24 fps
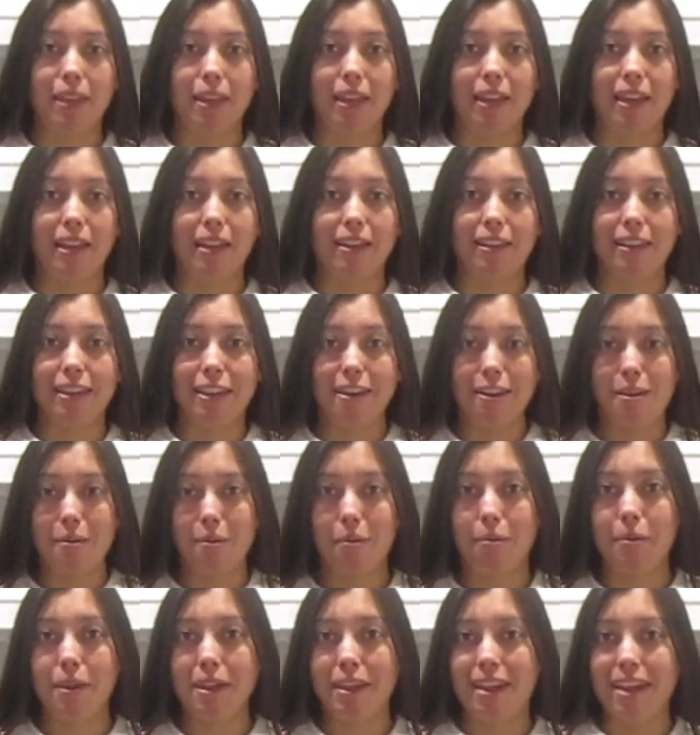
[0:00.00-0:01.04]
and now I'm
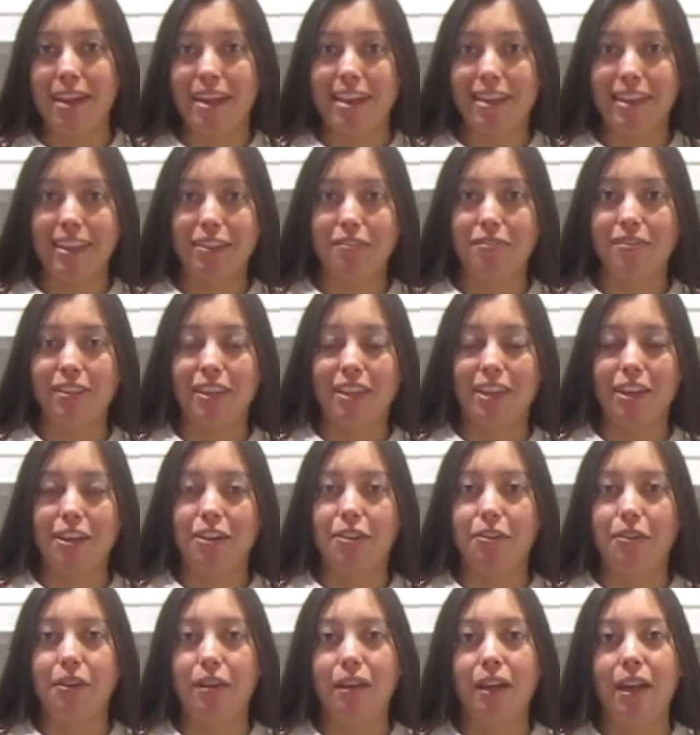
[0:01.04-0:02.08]
awake ending the
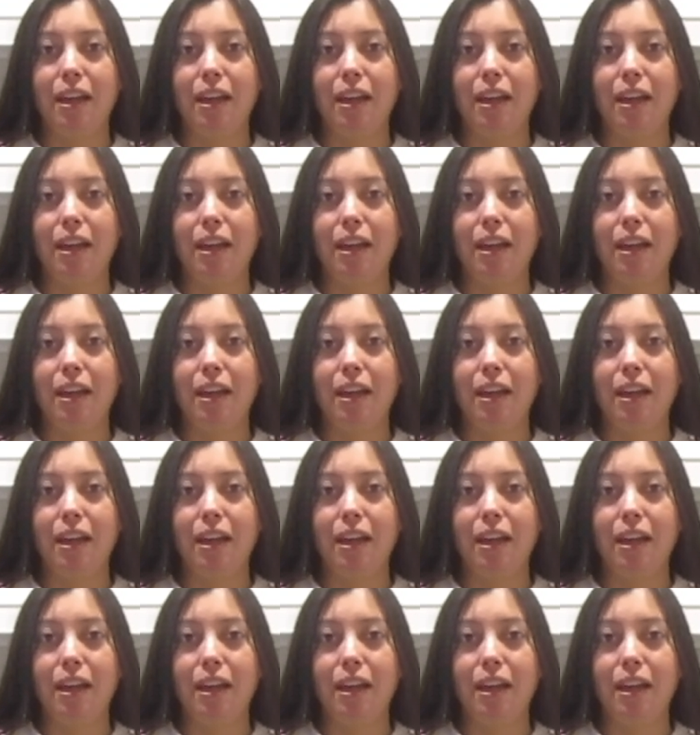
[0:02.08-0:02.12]
video.